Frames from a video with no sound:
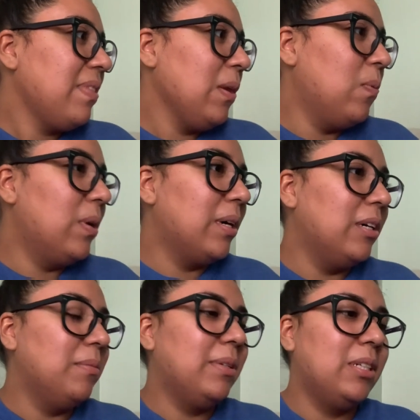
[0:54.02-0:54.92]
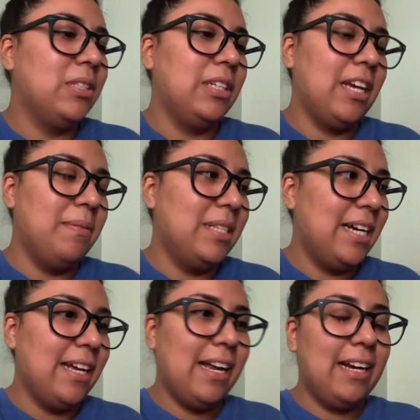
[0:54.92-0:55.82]
woke up she came
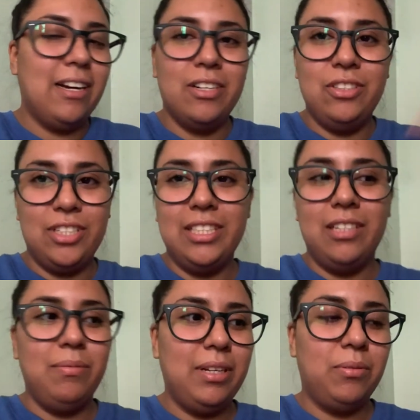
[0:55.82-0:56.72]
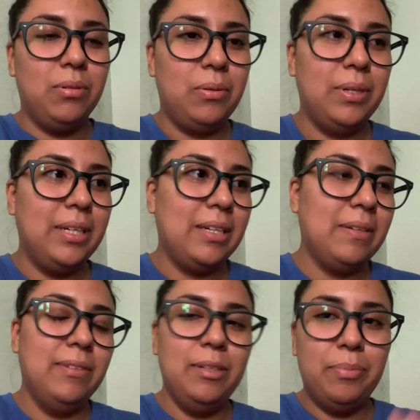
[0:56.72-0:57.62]
inside I got her dressed up like real quick
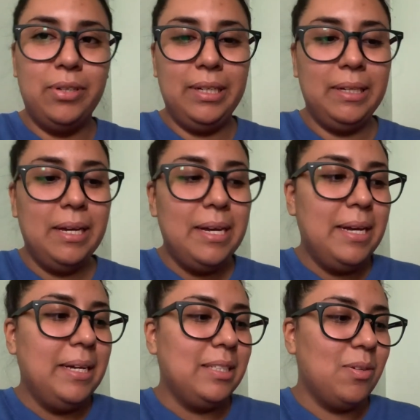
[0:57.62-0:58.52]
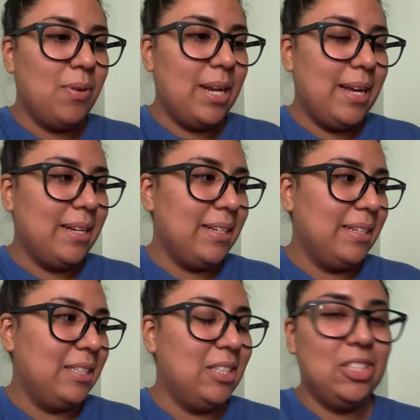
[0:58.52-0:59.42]
really pretty she went and
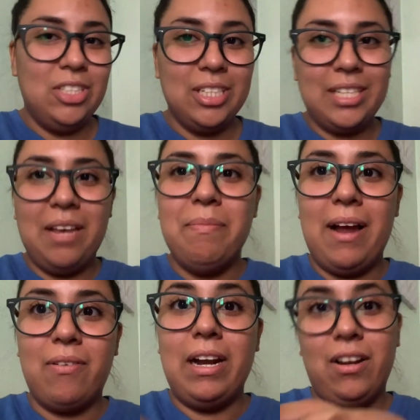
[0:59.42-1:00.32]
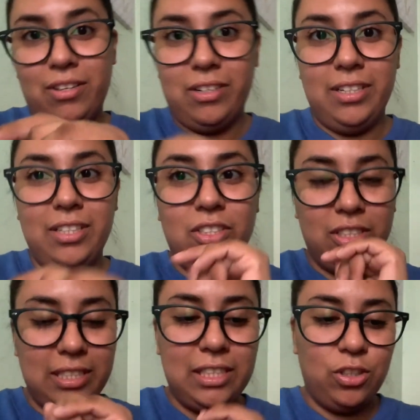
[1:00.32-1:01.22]
then she just came back right now literally
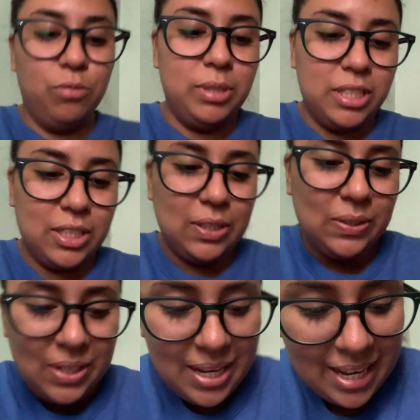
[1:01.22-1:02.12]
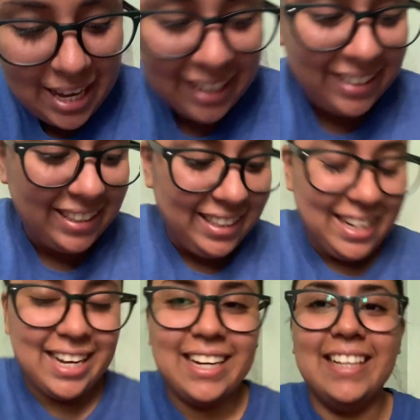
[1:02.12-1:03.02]
just like two minutes ago and she
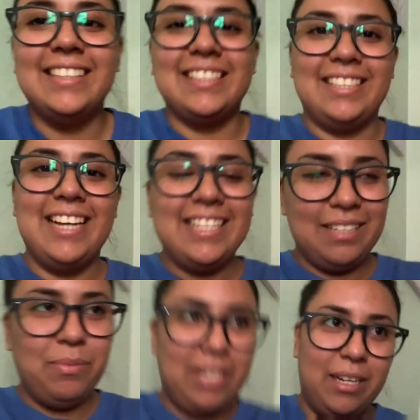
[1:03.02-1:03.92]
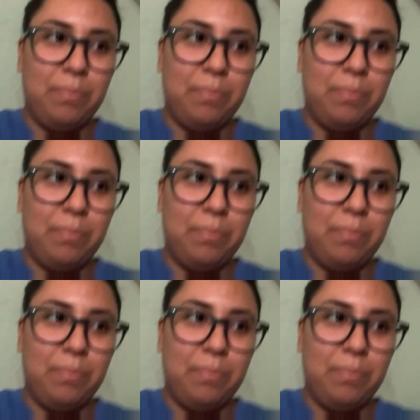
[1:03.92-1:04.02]
so she had sent me like a